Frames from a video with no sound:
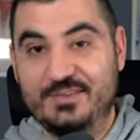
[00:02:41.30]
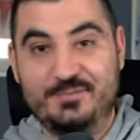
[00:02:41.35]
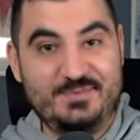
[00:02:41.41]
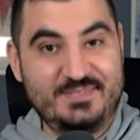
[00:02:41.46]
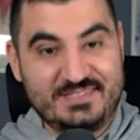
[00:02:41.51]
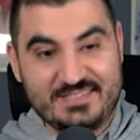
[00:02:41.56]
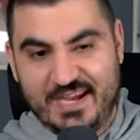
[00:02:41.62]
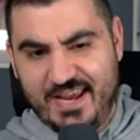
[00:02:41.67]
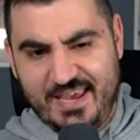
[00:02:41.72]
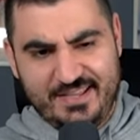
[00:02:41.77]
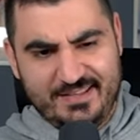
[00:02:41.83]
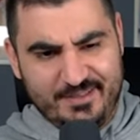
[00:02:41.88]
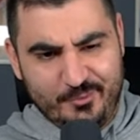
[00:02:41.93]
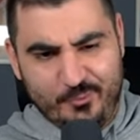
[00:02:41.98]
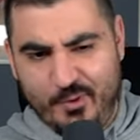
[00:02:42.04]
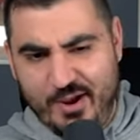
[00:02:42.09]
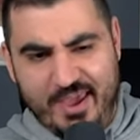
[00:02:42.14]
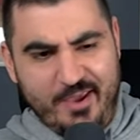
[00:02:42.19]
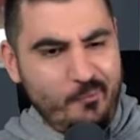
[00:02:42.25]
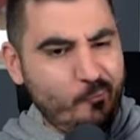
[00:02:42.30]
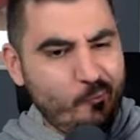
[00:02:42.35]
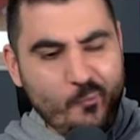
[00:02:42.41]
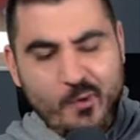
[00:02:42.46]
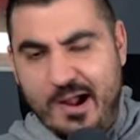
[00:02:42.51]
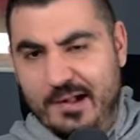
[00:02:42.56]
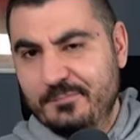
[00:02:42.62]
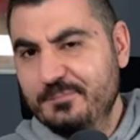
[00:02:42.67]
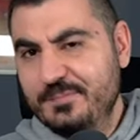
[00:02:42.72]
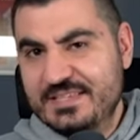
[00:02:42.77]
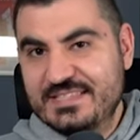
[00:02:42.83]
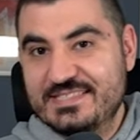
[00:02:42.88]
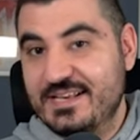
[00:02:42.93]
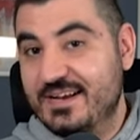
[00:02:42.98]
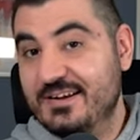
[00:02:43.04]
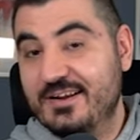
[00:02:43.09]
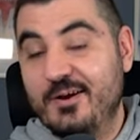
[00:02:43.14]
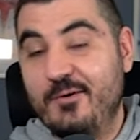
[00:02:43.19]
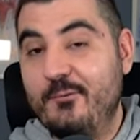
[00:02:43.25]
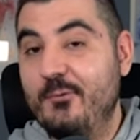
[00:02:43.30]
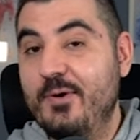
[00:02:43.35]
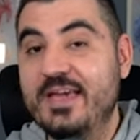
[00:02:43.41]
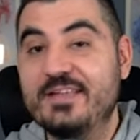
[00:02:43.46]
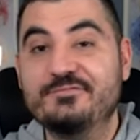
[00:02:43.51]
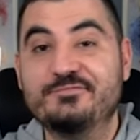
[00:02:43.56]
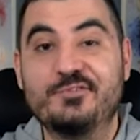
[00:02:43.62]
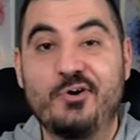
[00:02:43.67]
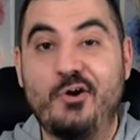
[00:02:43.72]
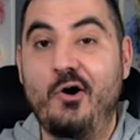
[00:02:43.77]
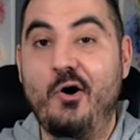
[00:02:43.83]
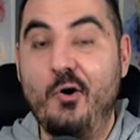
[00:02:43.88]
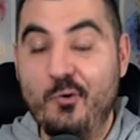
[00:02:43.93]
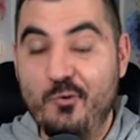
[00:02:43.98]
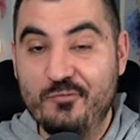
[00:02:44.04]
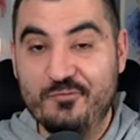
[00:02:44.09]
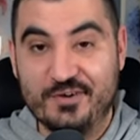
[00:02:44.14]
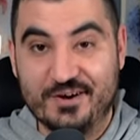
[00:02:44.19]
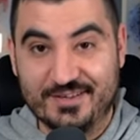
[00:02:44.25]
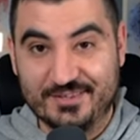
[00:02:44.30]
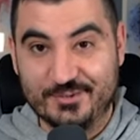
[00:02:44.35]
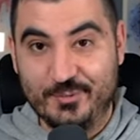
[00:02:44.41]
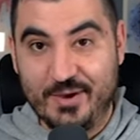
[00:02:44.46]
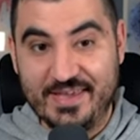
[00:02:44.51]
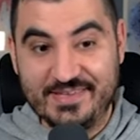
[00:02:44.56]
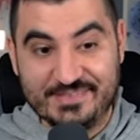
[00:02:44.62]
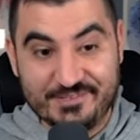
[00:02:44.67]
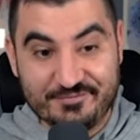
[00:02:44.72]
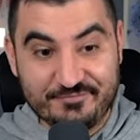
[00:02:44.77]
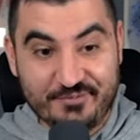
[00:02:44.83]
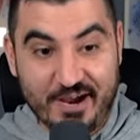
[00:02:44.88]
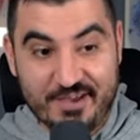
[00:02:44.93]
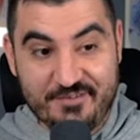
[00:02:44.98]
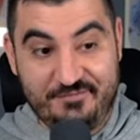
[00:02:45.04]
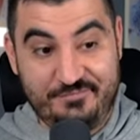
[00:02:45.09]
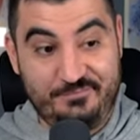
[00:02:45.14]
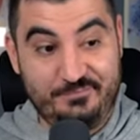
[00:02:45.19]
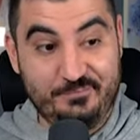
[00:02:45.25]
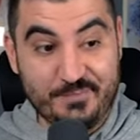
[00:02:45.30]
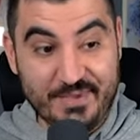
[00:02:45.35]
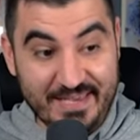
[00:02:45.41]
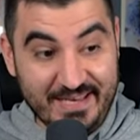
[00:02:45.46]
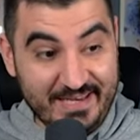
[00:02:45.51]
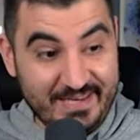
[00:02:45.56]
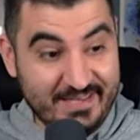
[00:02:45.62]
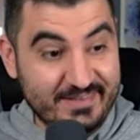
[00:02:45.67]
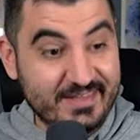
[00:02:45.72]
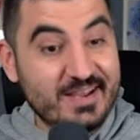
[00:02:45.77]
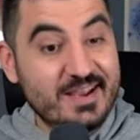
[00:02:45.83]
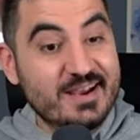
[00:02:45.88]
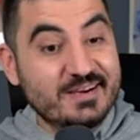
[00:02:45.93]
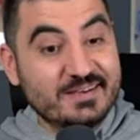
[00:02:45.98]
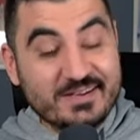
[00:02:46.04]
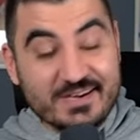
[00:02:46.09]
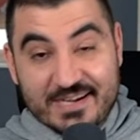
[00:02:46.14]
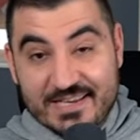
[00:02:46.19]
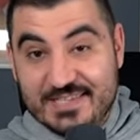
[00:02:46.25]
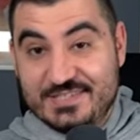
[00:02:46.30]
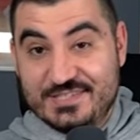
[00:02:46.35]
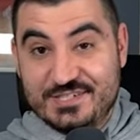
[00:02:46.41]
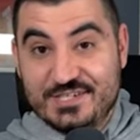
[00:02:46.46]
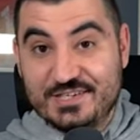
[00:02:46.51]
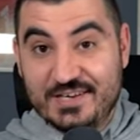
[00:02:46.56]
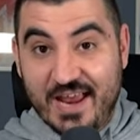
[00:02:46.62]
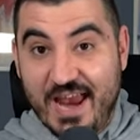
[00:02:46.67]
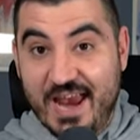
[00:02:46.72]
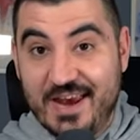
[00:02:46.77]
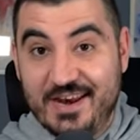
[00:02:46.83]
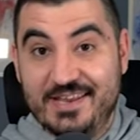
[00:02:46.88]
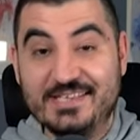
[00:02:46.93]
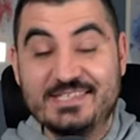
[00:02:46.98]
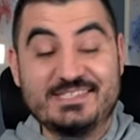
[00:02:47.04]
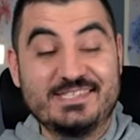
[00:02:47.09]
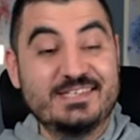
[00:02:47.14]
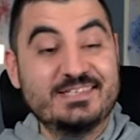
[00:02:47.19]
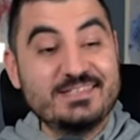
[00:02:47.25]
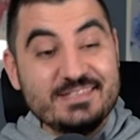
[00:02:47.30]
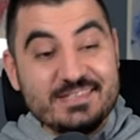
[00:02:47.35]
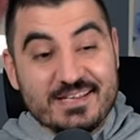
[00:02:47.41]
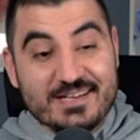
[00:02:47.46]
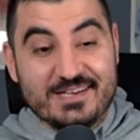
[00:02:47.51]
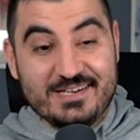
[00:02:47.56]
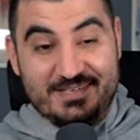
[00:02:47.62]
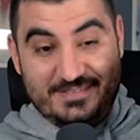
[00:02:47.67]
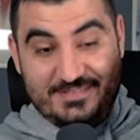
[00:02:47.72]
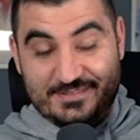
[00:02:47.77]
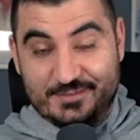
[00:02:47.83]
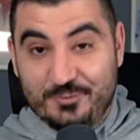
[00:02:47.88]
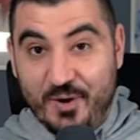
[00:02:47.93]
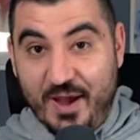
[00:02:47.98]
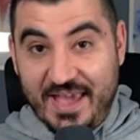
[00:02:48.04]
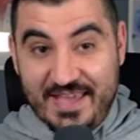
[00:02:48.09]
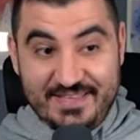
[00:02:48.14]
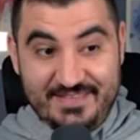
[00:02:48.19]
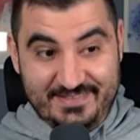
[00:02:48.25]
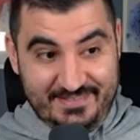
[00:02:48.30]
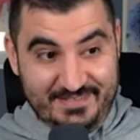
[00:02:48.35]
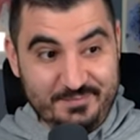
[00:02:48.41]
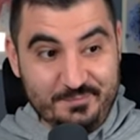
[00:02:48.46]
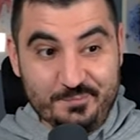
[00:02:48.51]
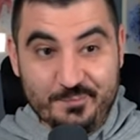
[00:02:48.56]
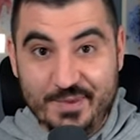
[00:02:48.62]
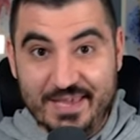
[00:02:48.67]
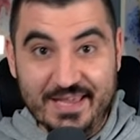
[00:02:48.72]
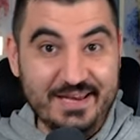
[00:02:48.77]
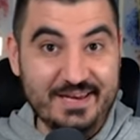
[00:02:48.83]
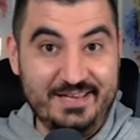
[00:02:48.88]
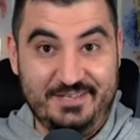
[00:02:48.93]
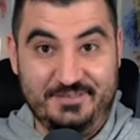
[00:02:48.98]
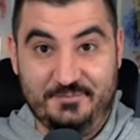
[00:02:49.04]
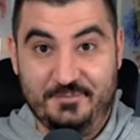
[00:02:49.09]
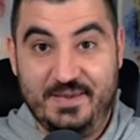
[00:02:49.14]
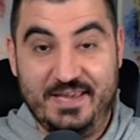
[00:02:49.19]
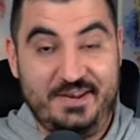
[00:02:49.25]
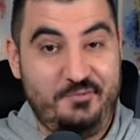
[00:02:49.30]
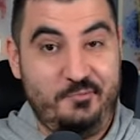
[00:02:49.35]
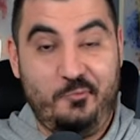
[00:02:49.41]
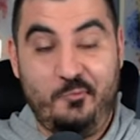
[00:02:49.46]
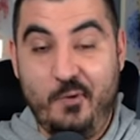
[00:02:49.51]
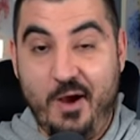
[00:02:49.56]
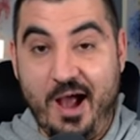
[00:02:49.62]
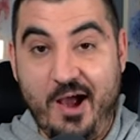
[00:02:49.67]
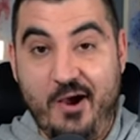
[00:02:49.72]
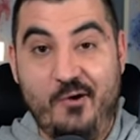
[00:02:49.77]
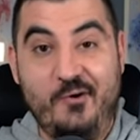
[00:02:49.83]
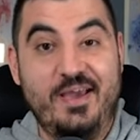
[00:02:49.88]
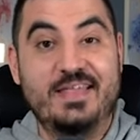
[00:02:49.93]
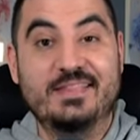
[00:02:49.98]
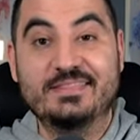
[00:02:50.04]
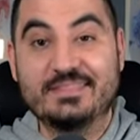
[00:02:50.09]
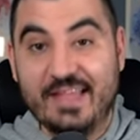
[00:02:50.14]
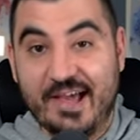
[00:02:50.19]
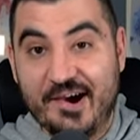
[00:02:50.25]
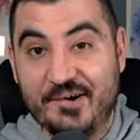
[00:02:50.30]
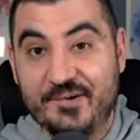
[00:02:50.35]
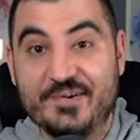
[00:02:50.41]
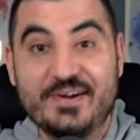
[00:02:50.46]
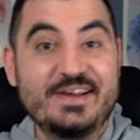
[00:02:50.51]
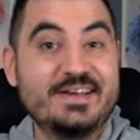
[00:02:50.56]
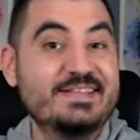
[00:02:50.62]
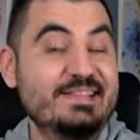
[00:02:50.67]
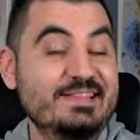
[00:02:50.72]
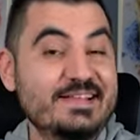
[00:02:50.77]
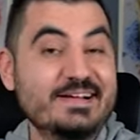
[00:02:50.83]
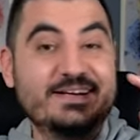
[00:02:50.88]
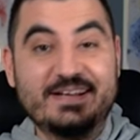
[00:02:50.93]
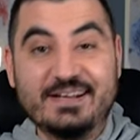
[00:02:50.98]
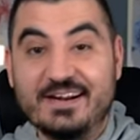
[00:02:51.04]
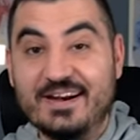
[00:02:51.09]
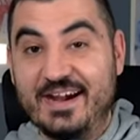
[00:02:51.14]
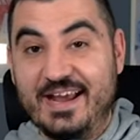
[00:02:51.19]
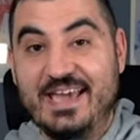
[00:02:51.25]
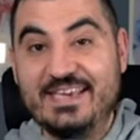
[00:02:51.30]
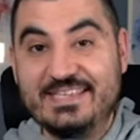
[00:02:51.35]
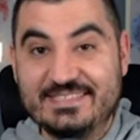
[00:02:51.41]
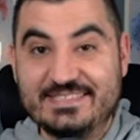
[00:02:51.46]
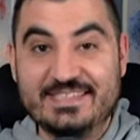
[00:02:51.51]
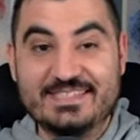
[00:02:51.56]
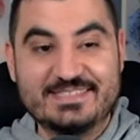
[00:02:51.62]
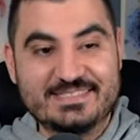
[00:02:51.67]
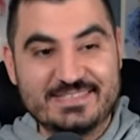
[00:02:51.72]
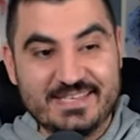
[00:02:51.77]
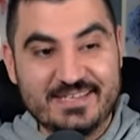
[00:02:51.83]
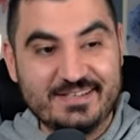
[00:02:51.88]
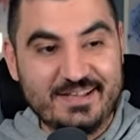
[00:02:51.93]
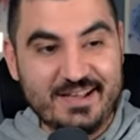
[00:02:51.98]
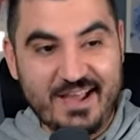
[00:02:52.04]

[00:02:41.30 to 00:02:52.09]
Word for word: them straight away. Wan-Bissaka went for over twenty-five million. Christian Eriksen nearly twenty million, man. Wow, and now the craziest thing